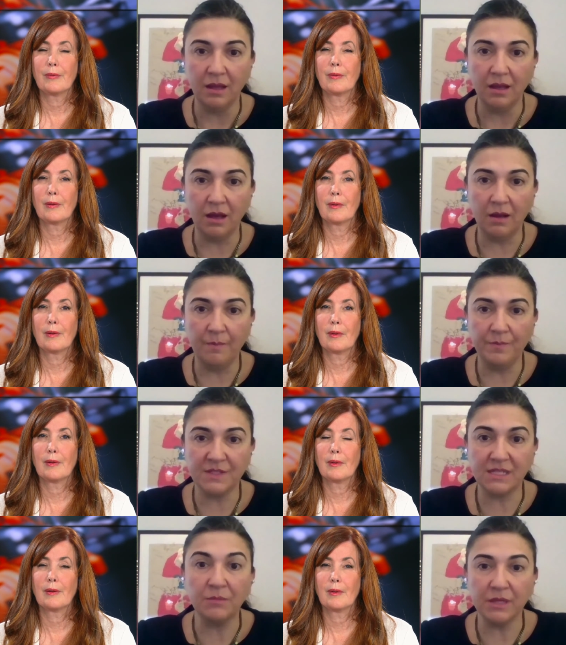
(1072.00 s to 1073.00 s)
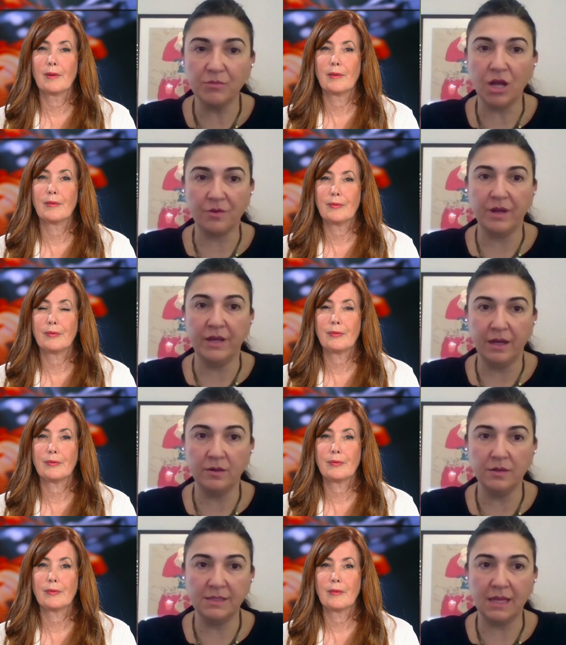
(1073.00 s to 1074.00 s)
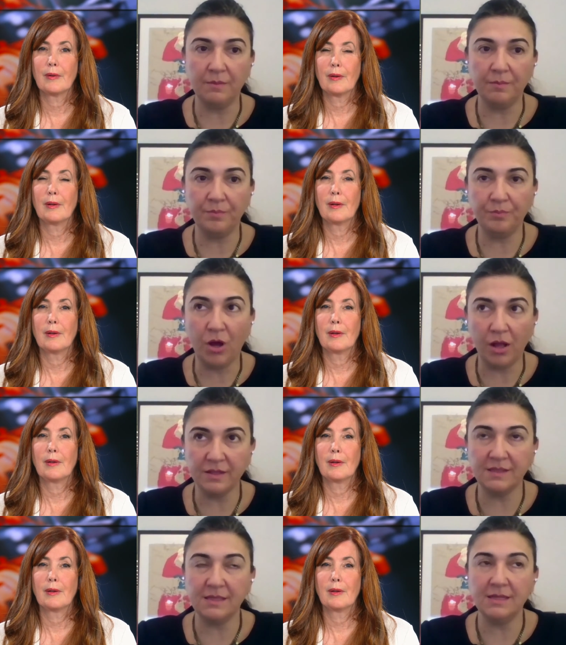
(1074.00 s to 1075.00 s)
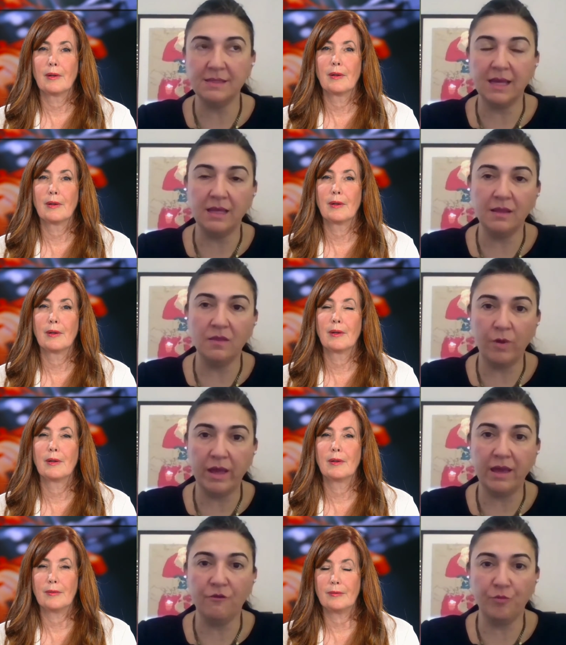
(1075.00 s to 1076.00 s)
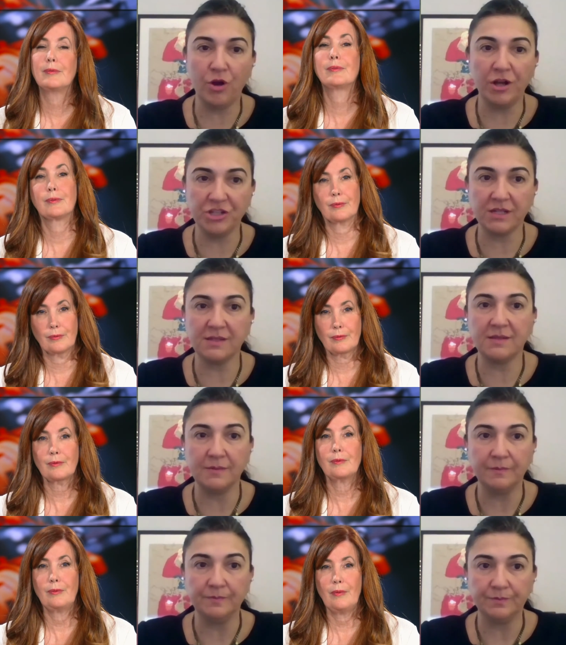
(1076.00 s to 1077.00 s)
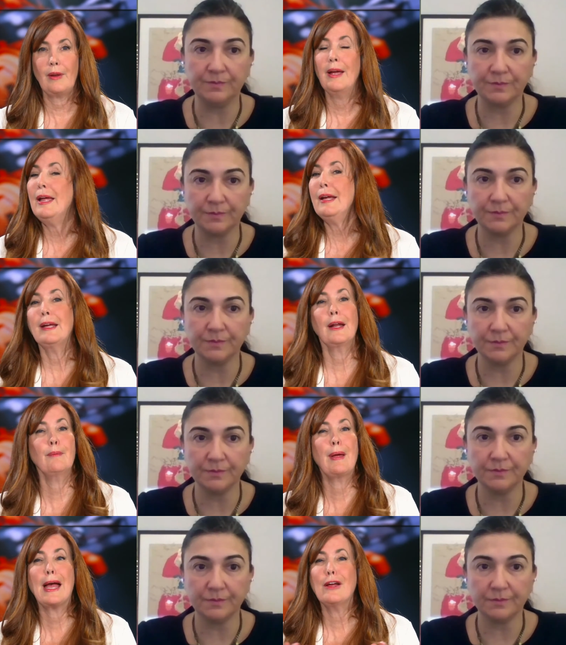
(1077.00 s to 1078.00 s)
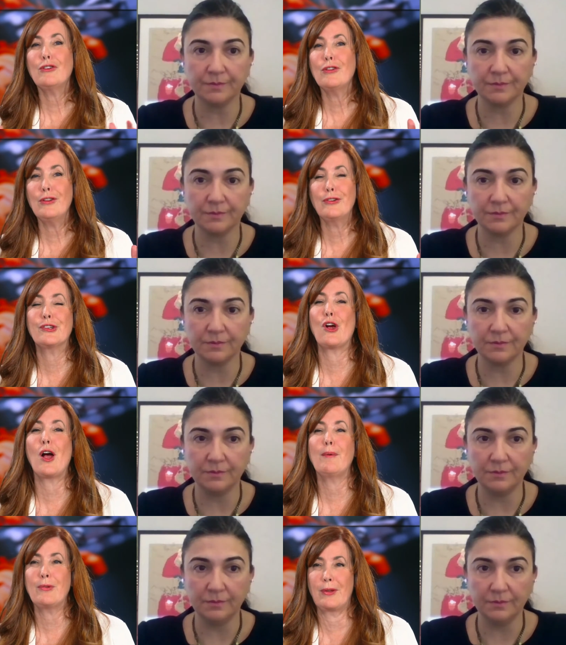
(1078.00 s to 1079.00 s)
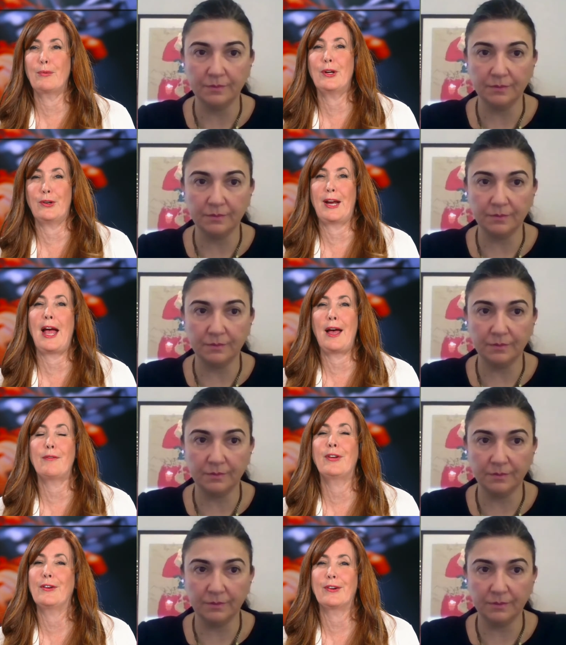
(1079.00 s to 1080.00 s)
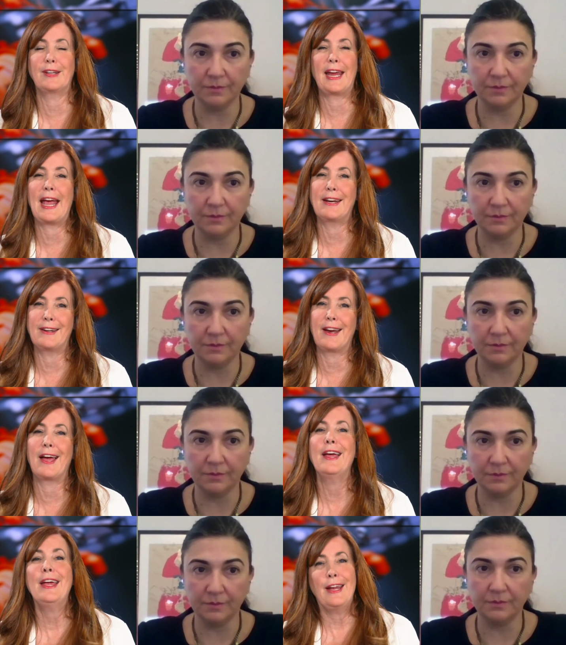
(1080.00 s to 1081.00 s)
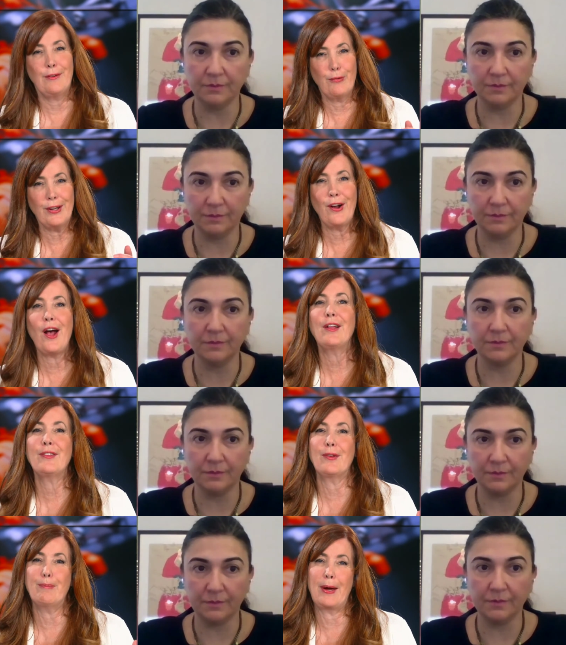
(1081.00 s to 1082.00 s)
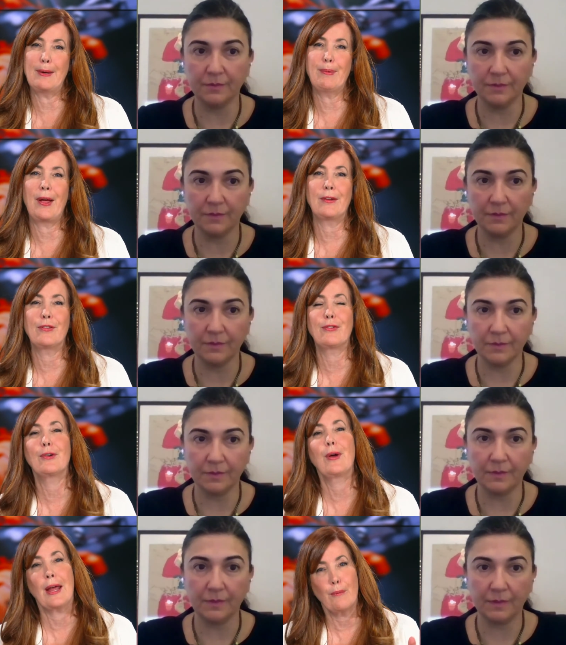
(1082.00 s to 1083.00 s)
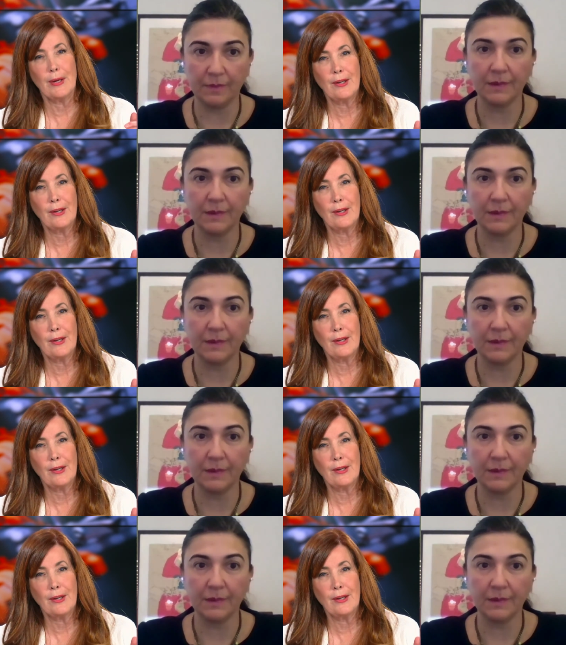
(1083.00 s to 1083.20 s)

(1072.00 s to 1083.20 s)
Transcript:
Speaker 1: um, stumbling block right now is that policy is getting in the way of projects
Speaker 2: yeah, and imagine the jobs that we could have here in Canada if we got some pipelines through and we